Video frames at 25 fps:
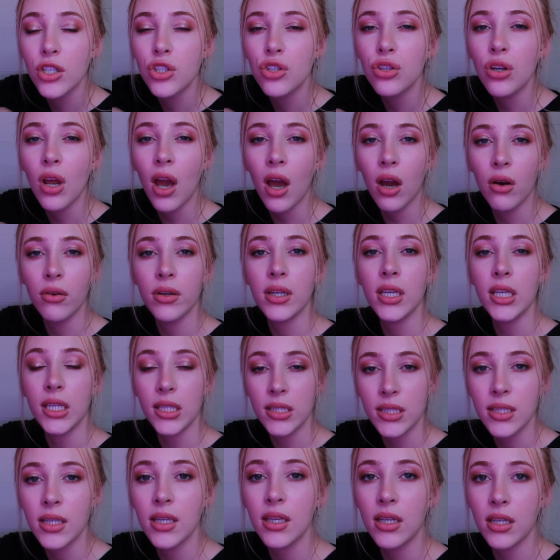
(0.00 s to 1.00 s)
Do you know how
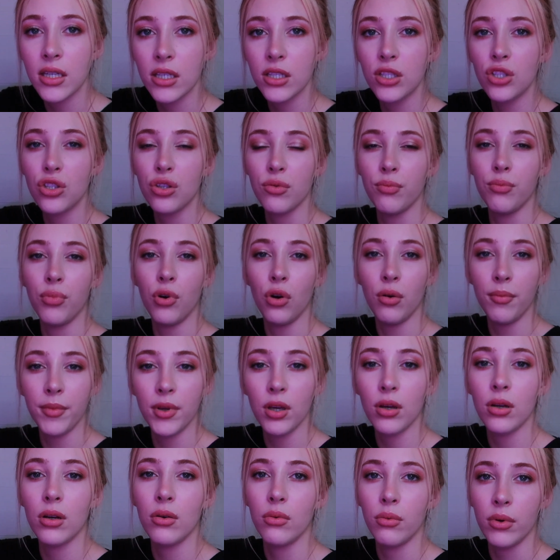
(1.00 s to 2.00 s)
easy it is to put
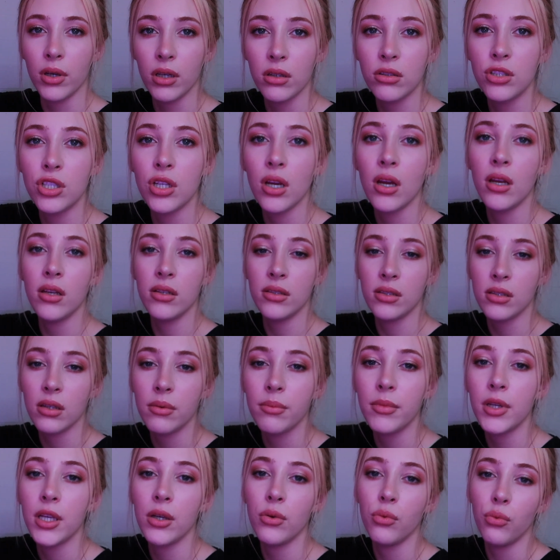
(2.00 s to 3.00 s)
me on a wheelchair and
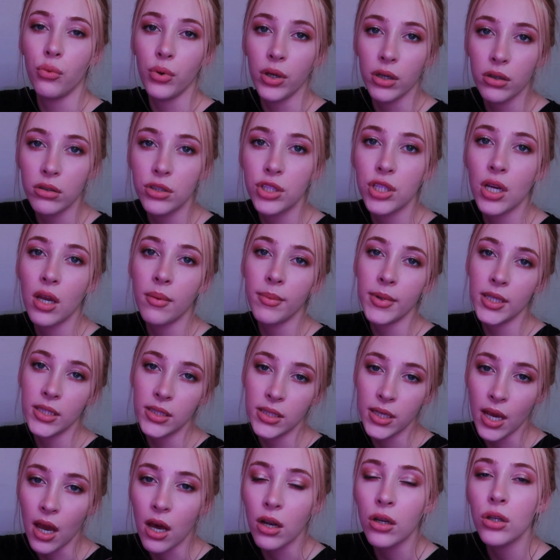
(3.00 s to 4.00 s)
somebody wheelchair me
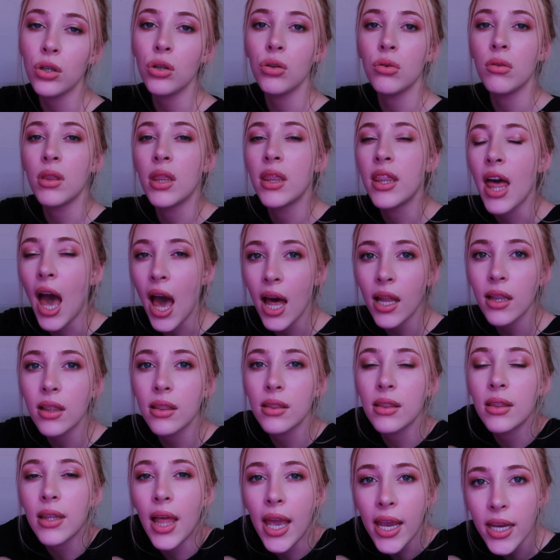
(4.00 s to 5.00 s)
down? Are you that
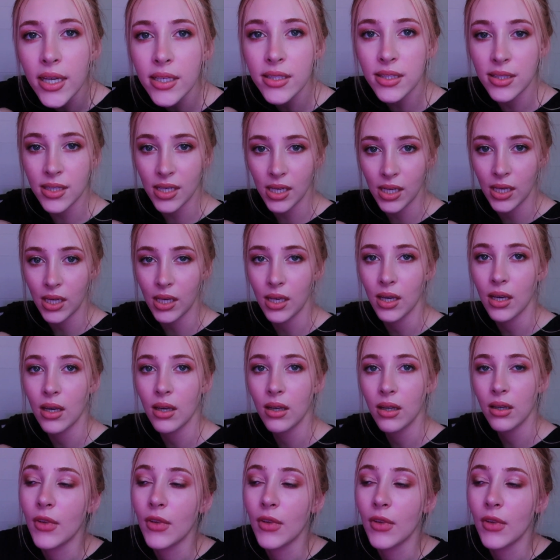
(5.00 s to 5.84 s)
lazy?